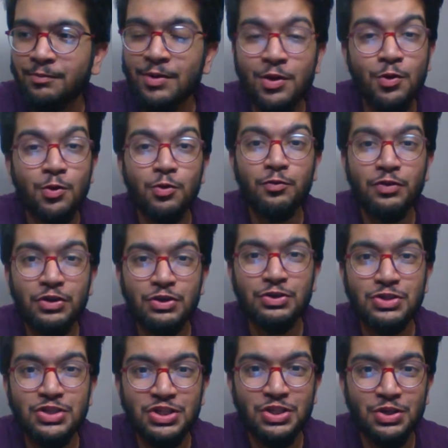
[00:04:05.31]
my old
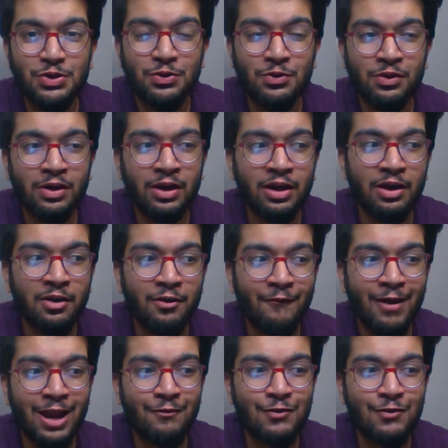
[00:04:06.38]
videos too while